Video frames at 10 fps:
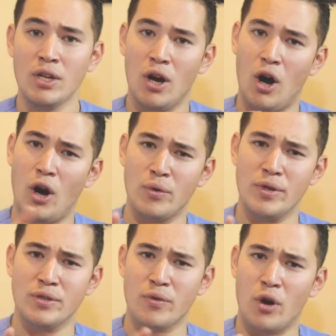
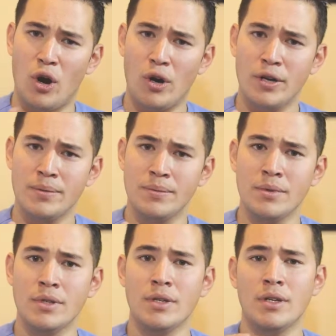arteries of your heart,
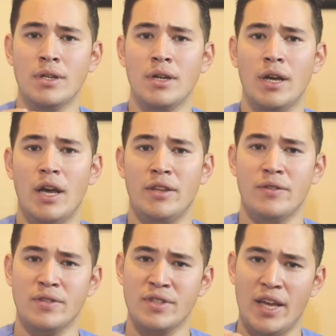and
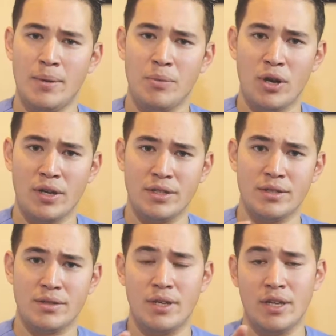if there's any blockages,